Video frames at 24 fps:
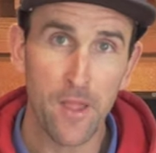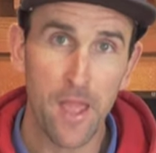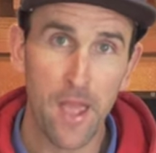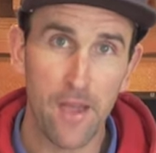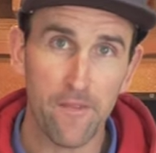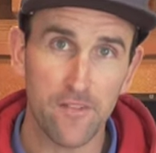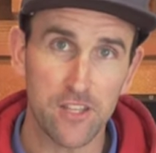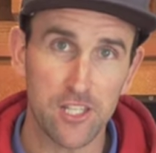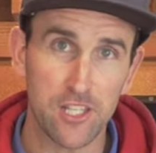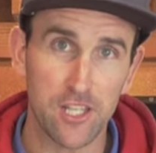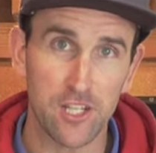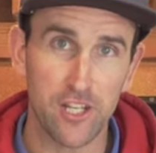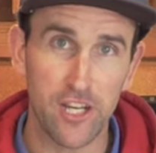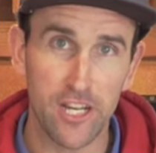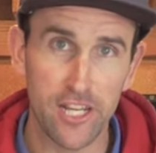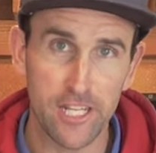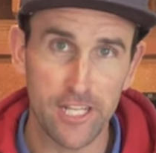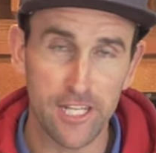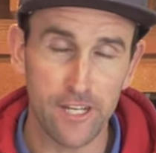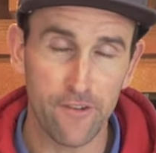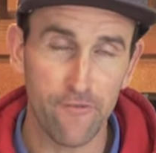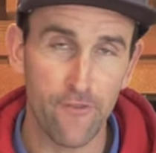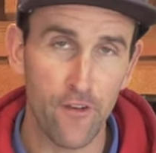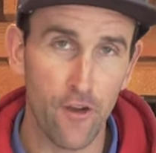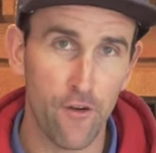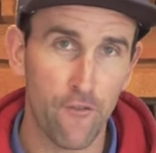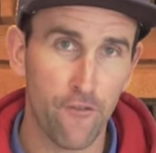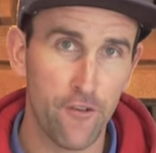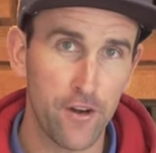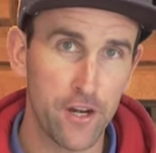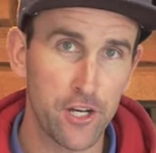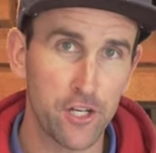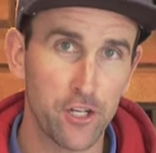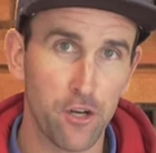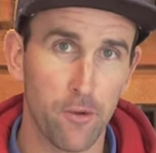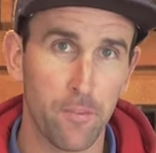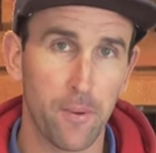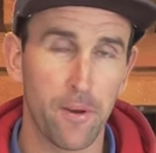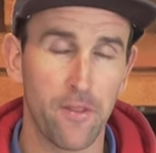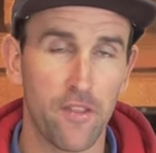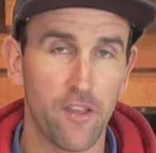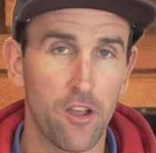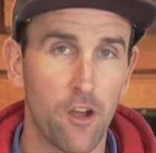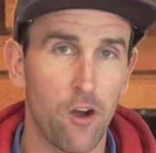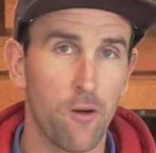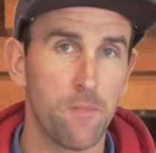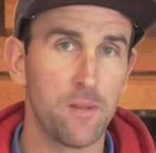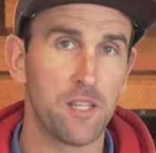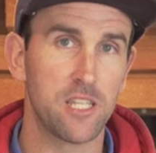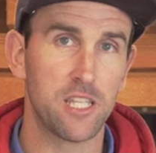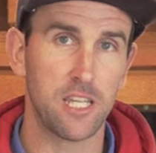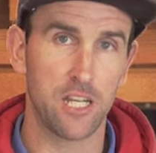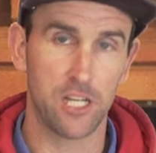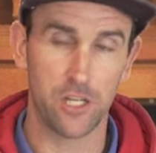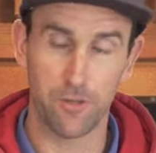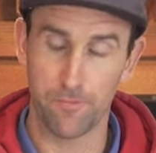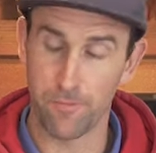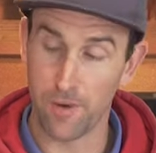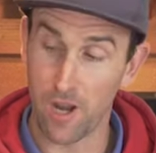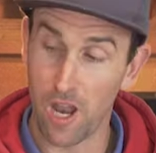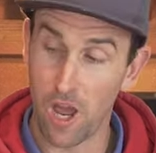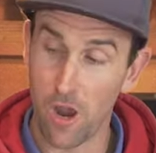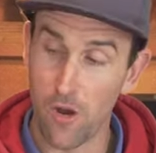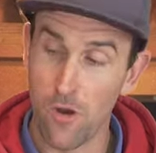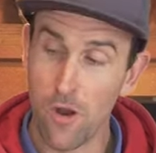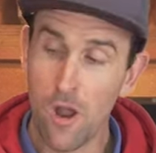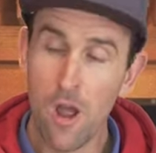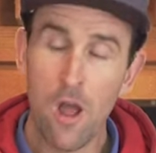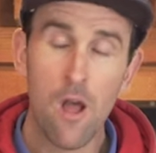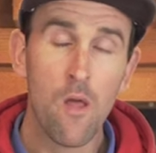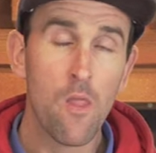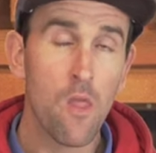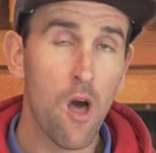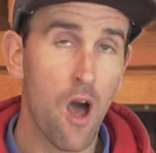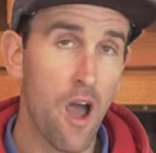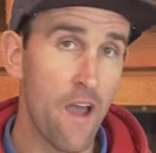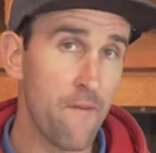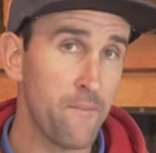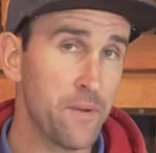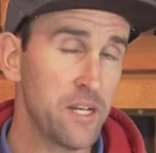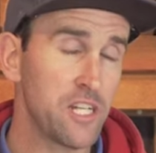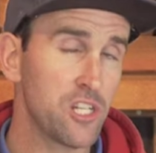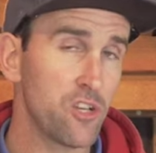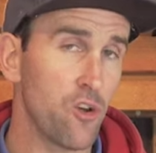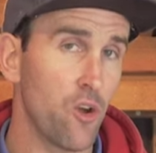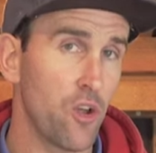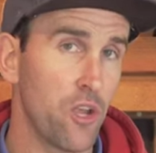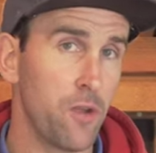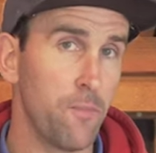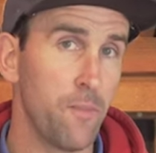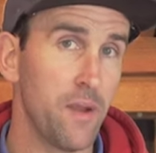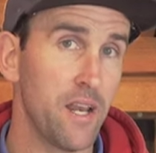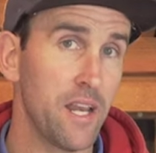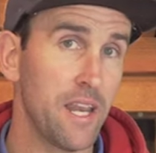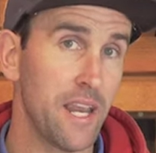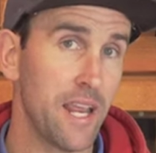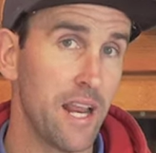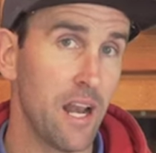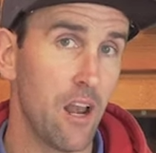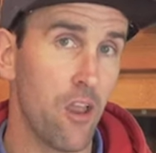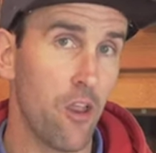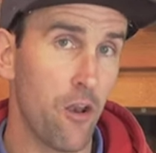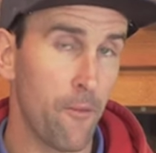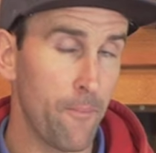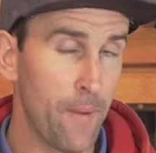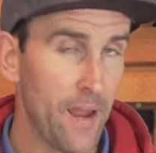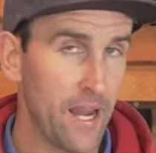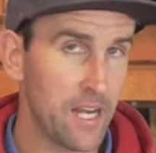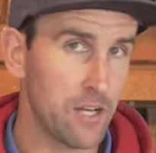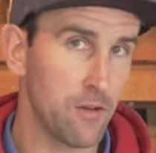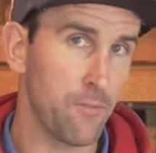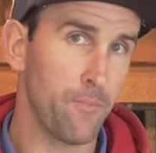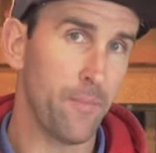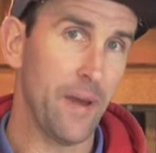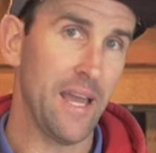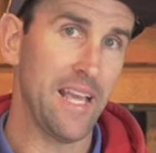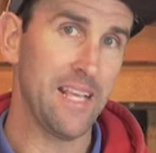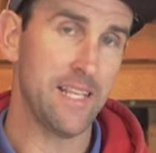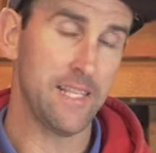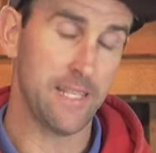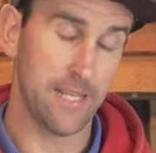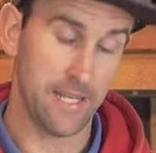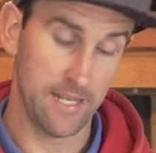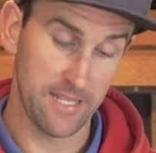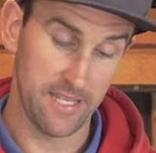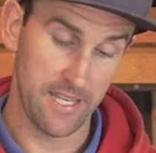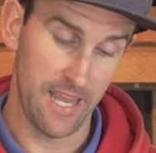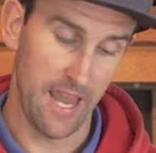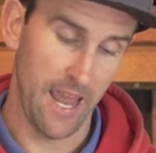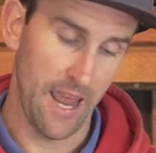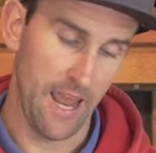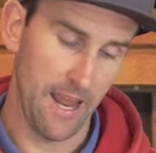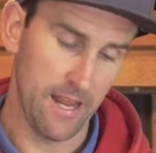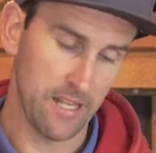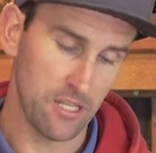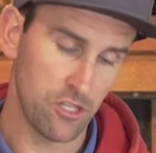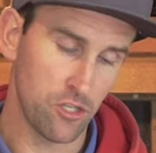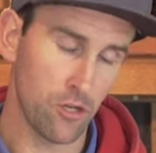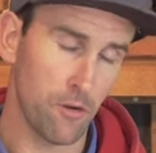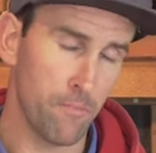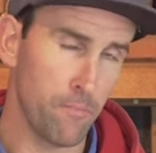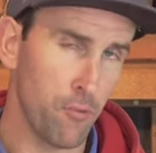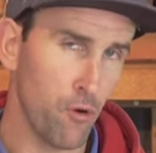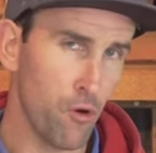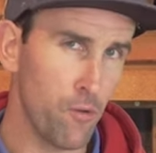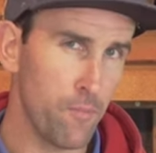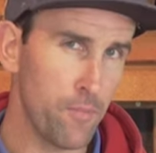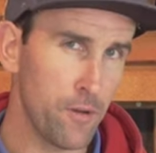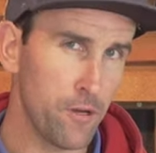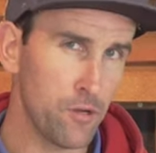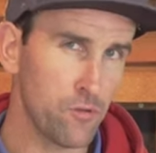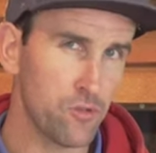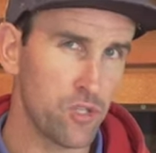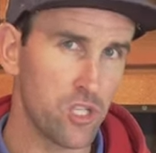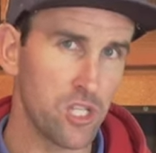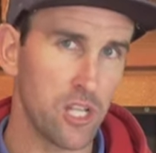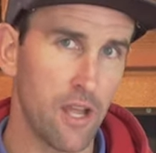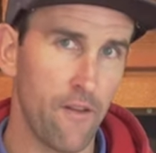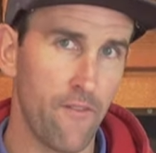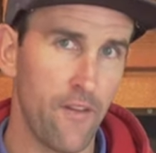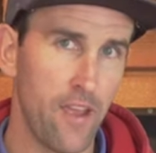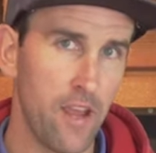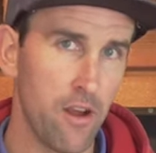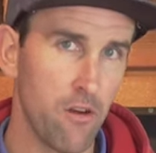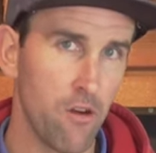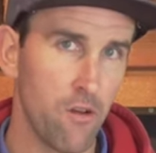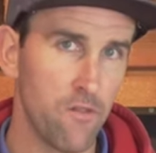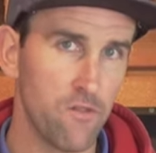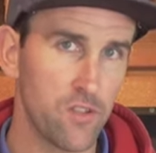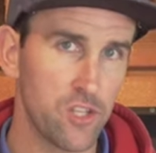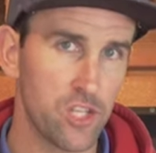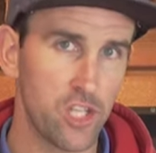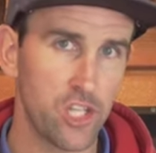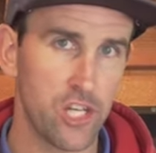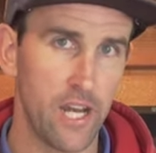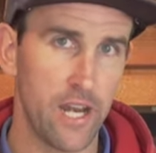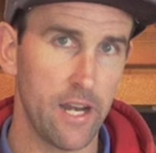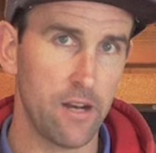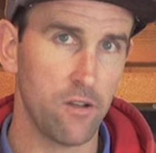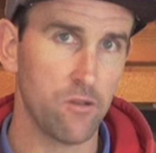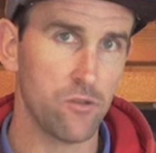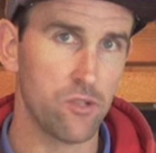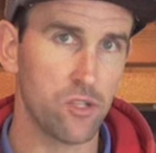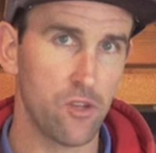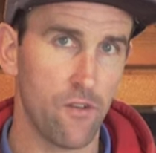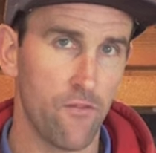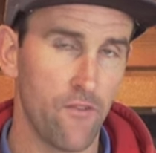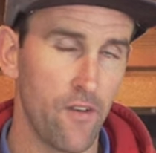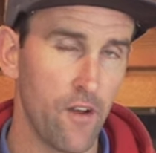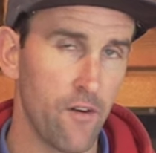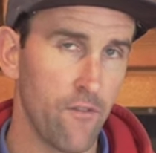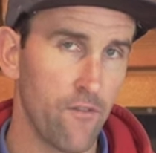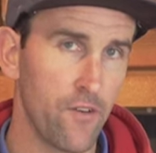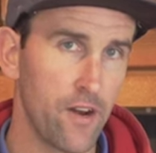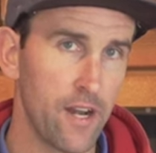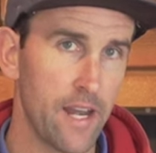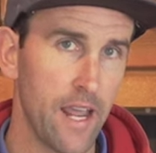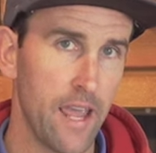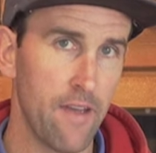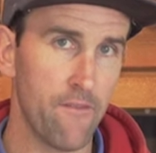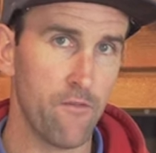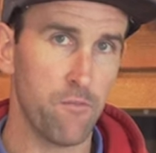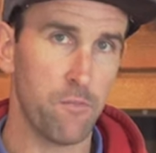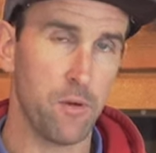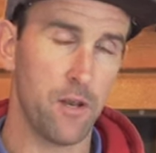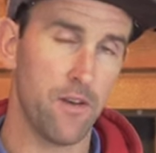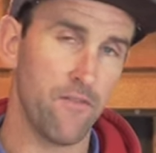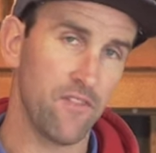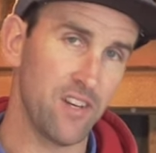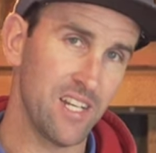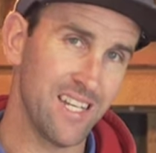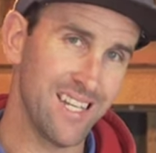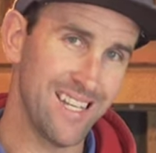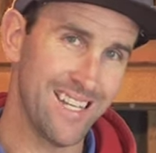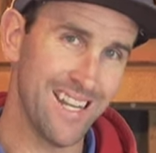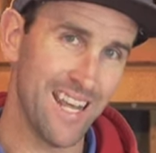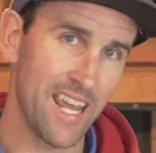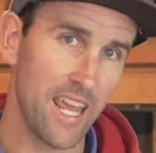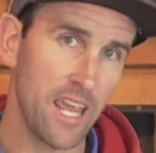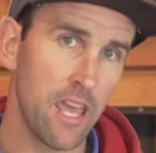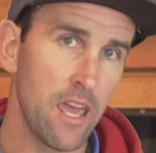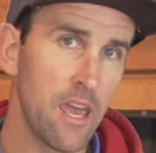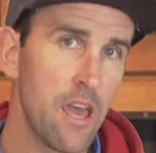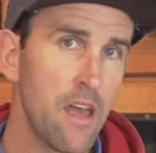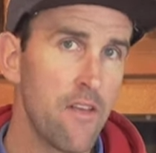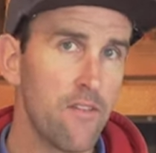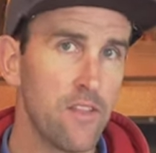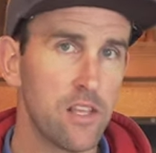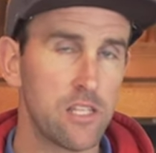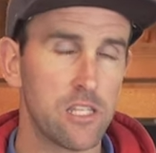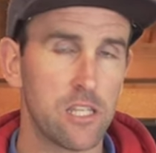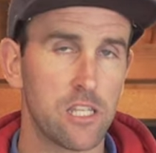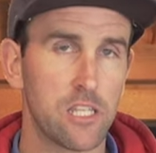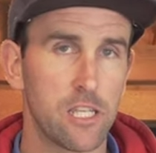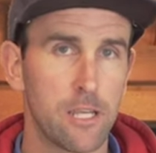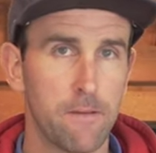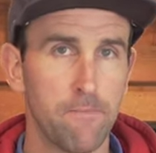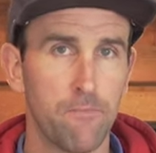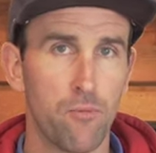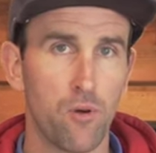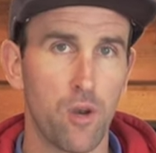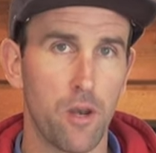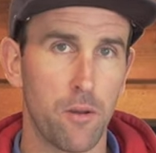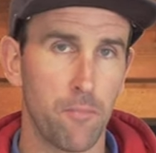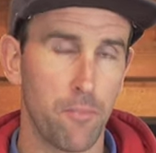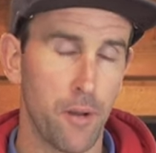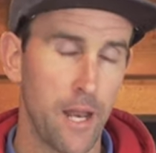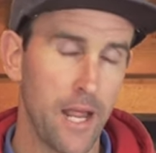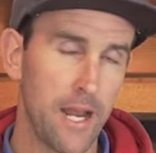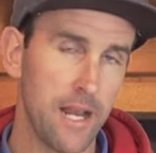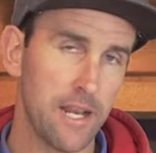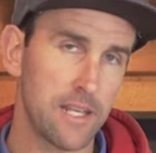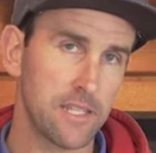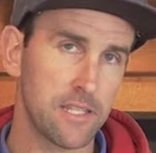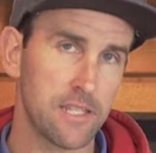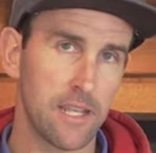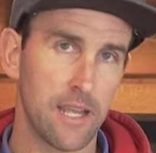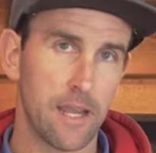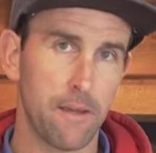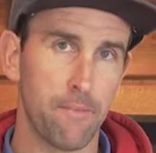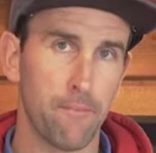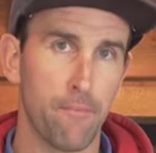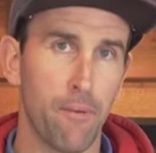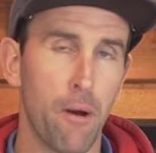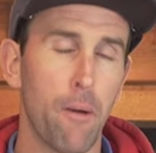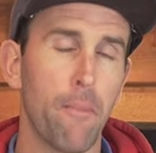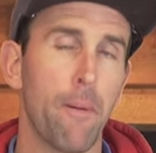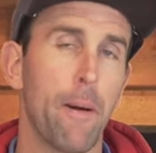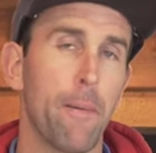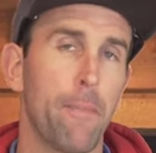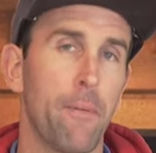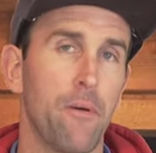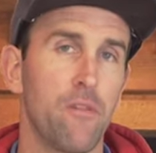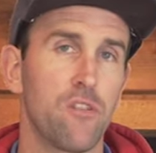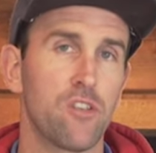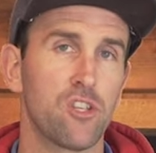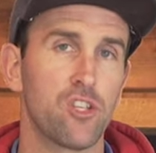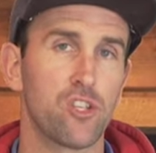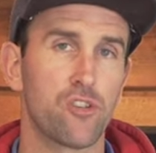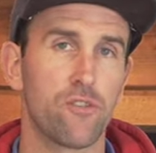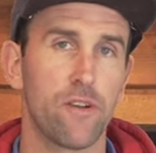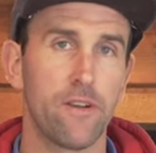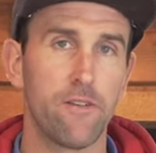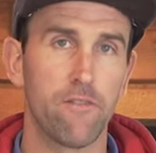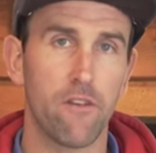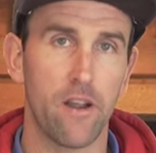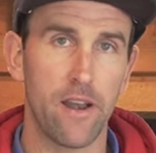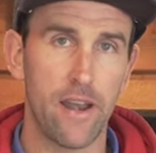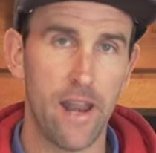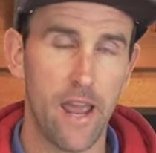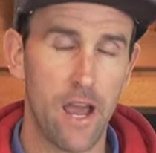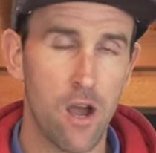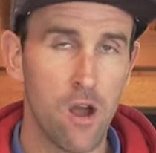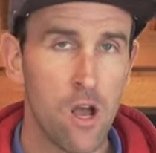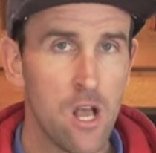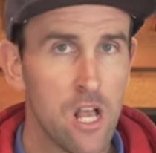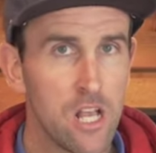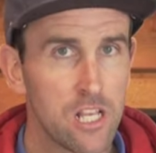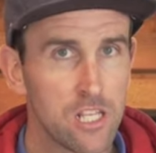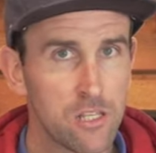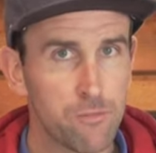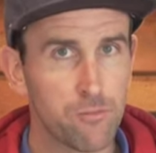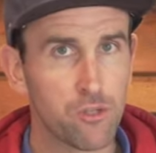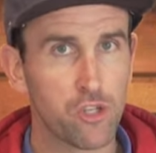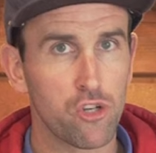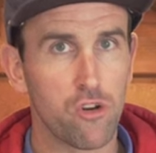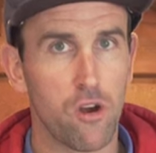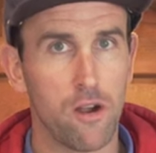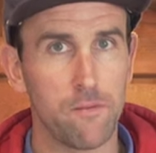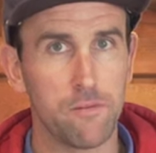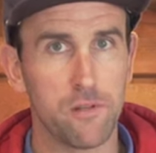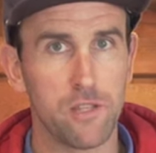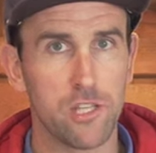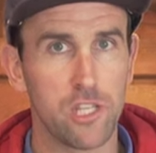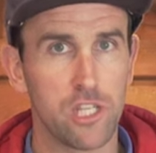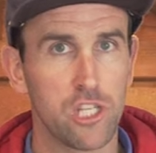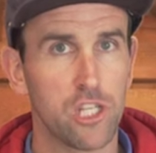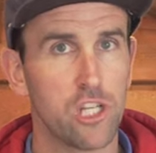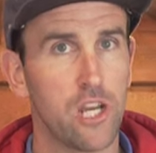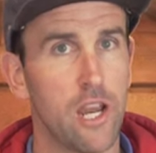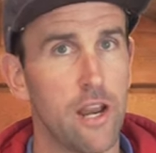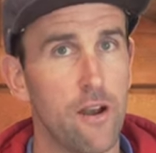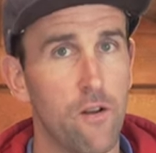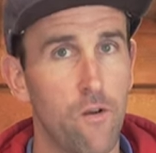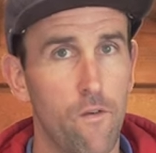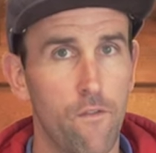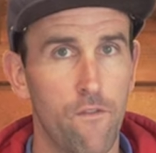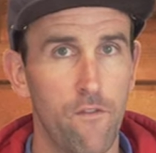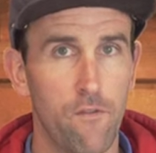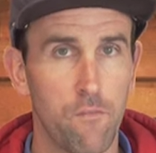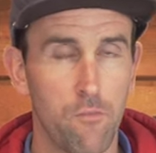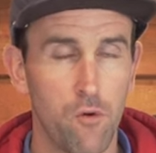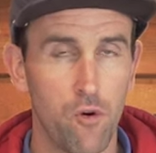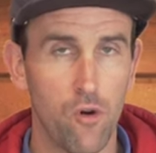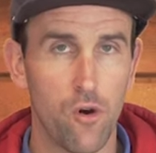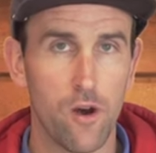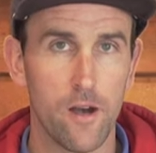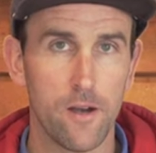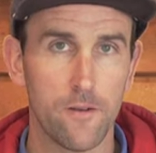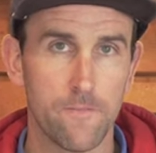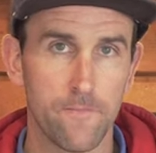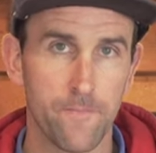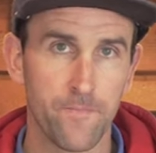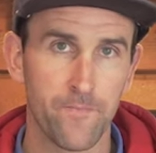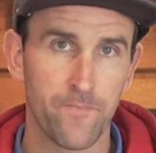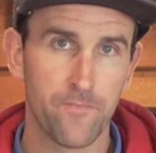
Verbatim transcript: have a suggestion, feel free to drop it in the comment section below. I've been documenting a lot of back to basics and sort of board build stuff here on this channel, so feel free to have a bit of a dig. There's a skimboarding playlist that can pop up on the screen right now. Subscribe to this channel for more,